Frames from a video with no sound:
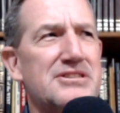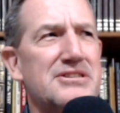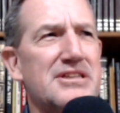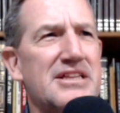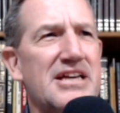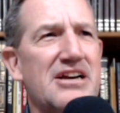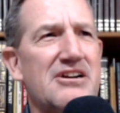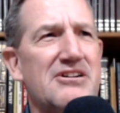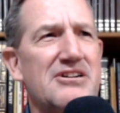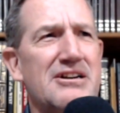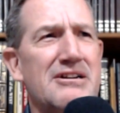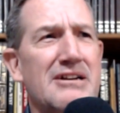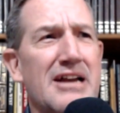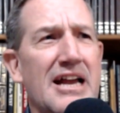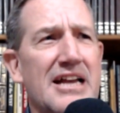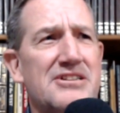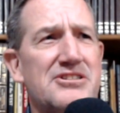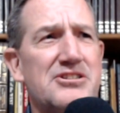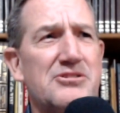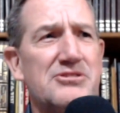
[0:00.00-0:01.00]
there
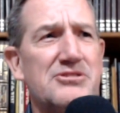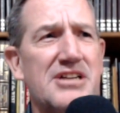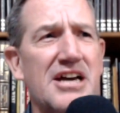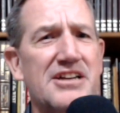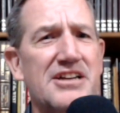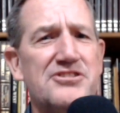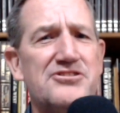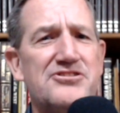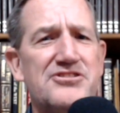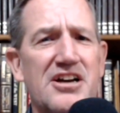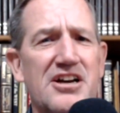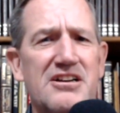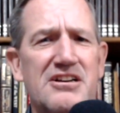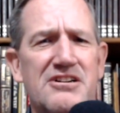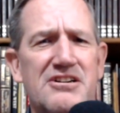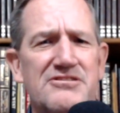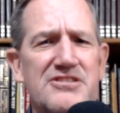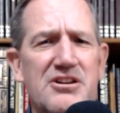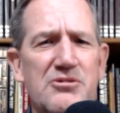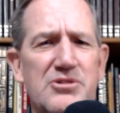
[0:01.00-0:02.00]
and she was kind of stuck
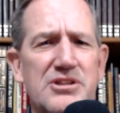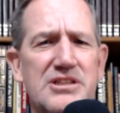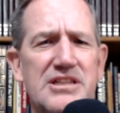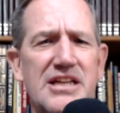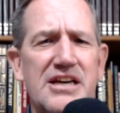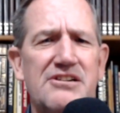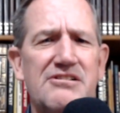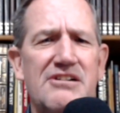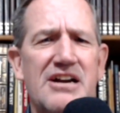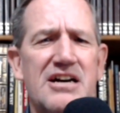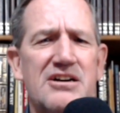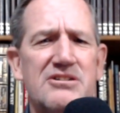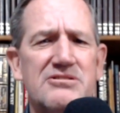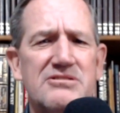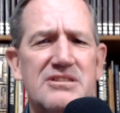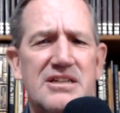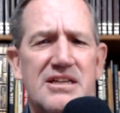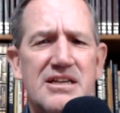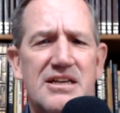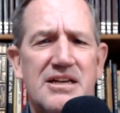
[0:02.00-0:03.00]
because they wouldn't let her out